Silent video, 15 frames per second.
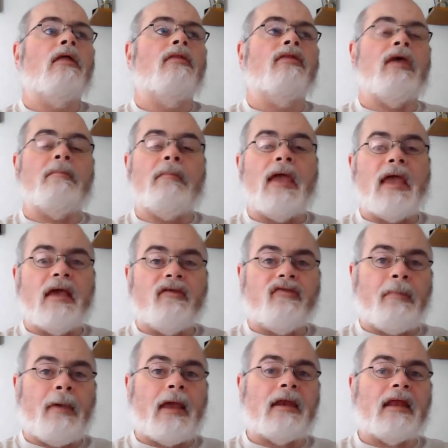They may
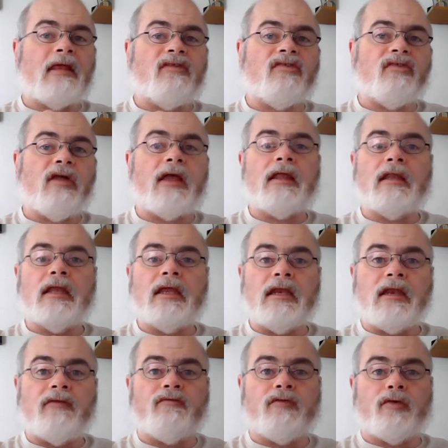expand
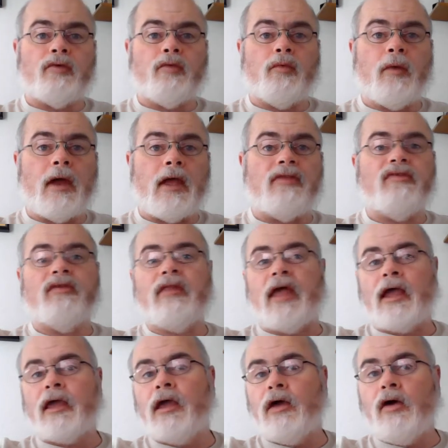slightly different rates,
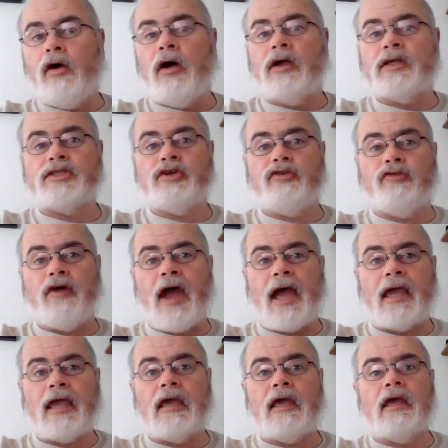and that can cause
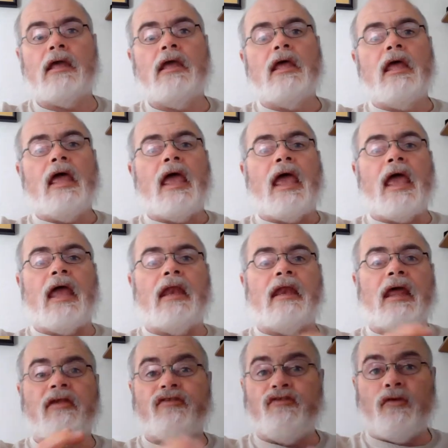cracking and
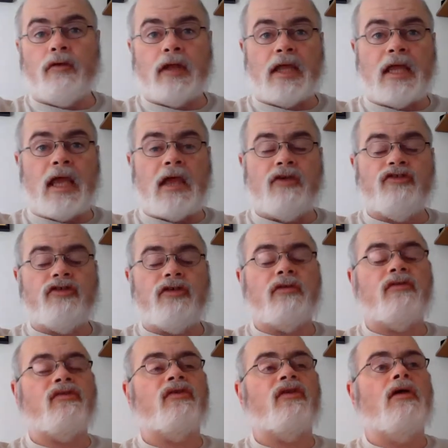
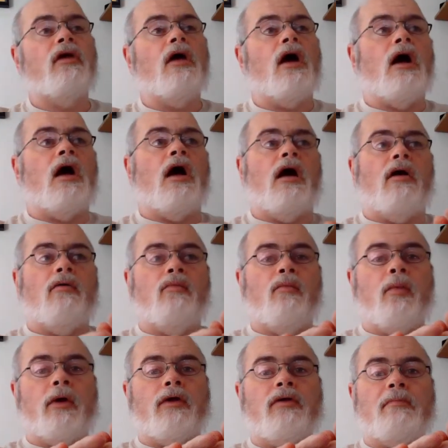exfoliations,
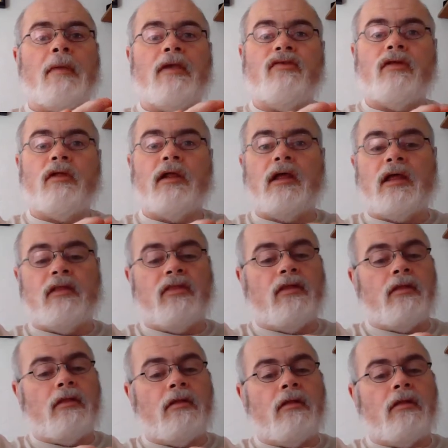where they basically get